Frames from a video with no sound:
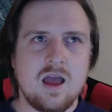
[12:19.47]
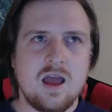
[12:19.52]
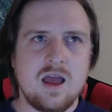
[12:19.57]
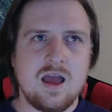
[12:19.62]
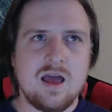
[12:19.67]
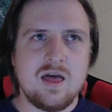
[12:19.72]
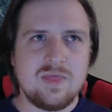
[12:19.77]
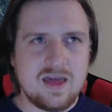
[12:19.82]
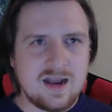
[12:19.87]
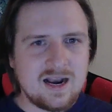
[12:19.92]

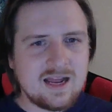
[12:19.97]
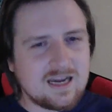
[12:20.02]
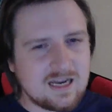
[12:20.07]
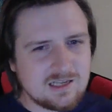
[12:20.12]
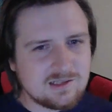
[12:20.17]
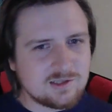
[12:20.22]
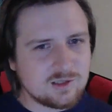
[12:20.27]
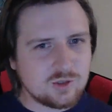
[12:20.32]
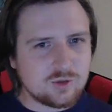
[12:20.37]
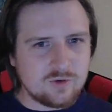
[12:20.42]
And then I
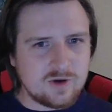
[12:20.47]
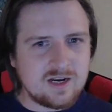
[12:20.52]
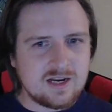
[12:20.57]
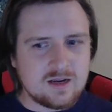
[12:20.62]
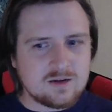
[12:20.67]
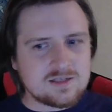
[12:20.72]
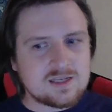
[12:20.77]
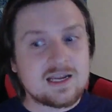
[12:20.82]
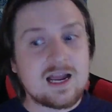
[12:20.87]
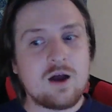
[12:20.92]
got a little
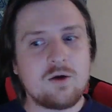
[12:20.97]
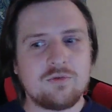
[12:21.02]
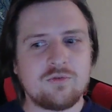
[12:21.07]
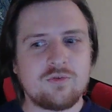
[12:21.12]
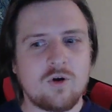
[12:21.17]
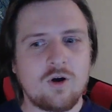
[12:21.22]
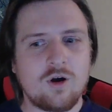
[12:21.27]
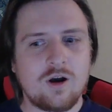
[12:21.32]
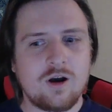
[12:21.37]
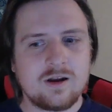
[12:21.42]
greedy. I was like, how
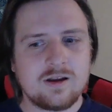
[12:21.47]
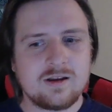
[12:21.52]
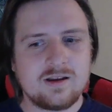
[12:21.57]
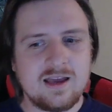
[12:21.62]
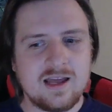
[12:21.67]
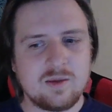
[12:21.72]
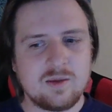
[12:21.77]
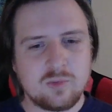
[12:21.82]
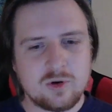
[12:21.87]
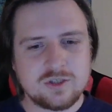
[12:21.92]
far
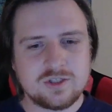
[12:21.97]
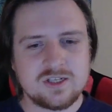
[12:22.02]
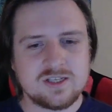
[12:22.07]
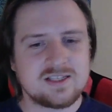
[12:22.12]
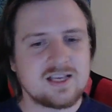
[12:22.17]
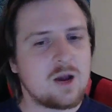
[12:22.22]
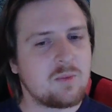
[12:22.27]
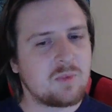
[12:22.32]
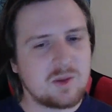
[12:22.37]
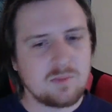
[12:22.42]
can I push
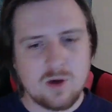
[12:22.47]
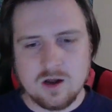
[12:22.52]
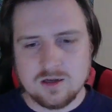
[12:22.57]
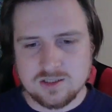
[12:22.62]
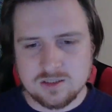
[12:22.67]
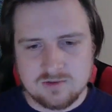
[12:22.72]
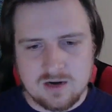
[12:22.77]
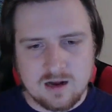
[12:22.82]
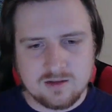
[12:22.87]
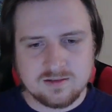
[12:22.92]
this? How many
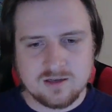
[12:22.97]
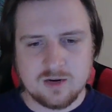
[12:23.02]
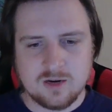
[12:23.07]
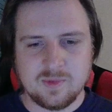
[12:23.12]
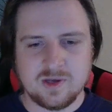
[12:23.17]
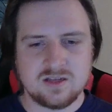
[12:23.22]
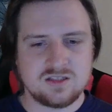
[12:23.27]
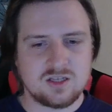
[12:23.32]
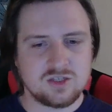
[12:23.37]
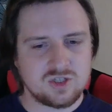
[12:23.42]
mods are out there? I
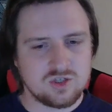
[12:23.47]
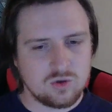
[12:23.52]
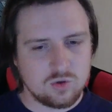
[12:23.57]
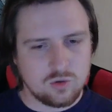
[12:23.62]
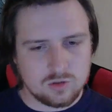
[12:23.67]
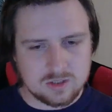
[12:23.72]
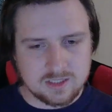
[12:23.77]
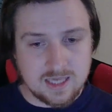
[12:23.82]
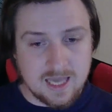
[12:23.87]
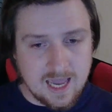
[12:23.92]
mean, it's such an
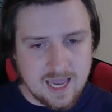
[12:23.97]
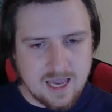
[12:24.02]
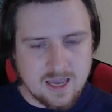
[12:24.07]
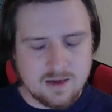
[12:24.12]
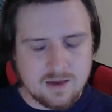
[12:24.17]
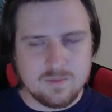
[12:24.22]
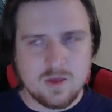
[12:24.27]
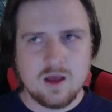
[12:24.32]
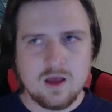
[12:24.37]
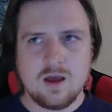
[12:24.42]
old
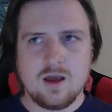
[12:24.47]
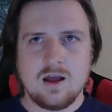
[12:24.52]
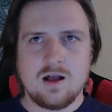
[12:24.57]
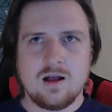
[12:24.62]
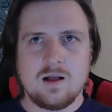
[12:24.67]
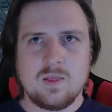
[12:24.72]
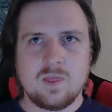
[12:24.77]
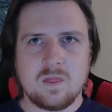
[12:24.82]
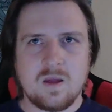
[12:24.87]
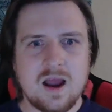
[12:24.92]
game.
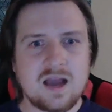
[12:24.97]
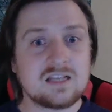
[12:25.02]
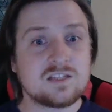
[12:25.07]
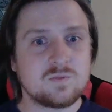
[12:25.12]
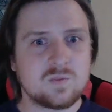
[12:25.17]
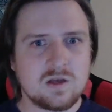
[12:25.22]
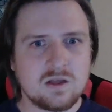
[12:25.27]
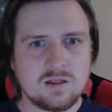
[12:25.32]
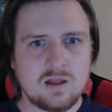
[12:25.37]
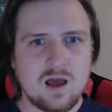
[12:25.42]
There has
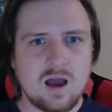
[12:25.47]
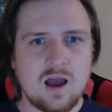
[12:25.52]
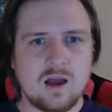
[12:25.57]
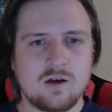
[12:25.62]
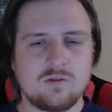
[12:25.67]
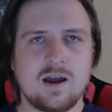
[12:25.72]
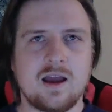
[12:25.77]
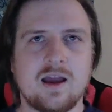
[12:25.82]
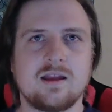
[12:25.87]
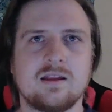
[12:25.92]
to be a
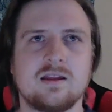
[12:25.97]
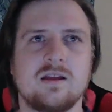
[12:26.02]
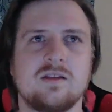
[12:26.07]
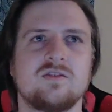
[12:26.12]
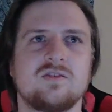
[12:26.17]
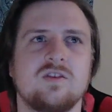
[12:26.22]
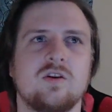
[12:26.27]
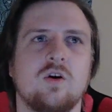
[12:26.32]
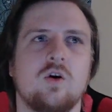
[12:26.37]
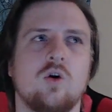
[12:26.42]
lot, right? And
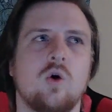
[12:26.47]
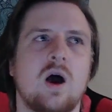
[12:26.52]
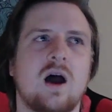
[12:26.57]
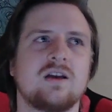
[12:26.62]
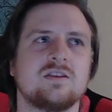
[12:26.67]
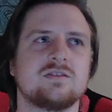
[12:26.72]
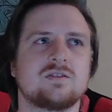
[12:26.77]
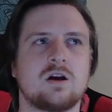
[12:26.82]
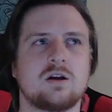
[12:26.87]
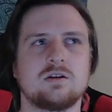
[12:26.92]
so
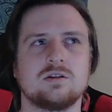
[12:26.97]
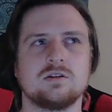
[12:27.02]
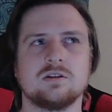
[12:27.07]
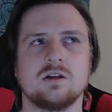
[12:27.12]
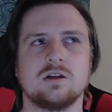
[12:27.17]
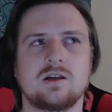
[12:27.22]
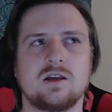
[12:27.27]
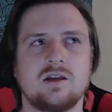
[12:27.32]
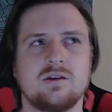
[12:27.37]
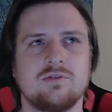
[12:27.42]
I started
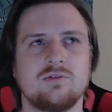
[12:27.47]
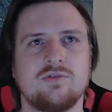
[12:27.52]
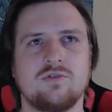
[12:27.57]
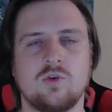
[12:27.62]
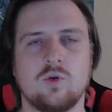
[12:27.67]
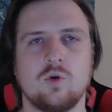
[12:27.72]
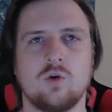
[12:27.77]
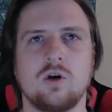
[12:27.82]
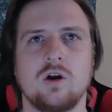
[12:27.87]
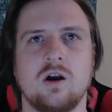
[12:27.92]
looking
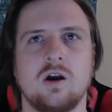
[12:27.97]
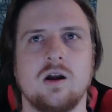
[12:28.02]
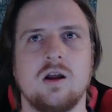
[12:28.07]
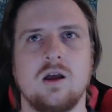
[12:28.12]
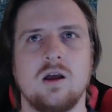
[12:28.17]
for